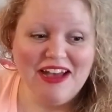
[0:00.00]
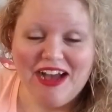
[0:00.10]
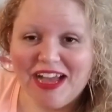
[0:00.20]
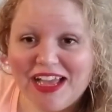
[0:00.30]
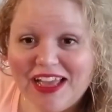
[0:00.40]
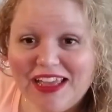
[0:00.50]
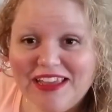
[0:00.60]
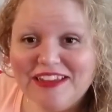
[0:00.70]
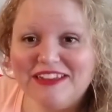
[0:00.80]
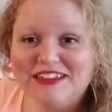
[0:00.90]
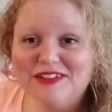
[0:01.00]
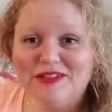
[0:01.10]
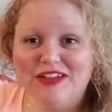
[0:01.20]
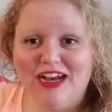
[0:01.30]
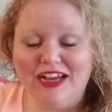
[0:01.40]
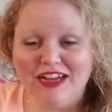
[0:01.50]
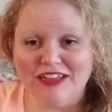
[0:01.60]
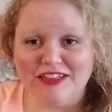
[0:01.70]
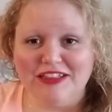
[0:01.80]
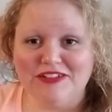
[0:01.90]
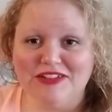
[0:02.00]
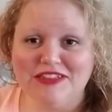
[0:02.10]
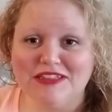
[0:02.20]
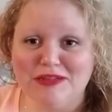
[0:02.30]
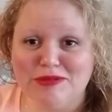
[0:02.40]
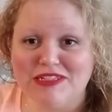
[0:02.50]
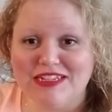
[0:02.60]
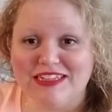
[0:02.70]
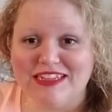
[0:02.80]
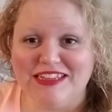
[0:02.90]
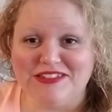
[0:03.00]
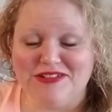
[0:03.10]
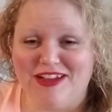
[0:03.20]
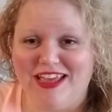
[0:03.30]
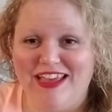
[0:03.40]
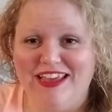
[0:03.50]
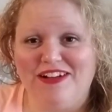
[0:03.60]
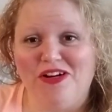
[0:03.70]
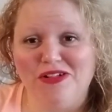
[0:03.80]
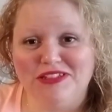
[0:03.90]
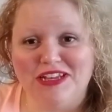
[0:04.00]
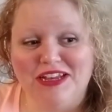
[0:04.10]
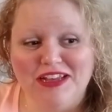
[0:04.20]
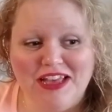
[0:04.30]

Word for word: I got a clearance lipstick yesterday at Ulta,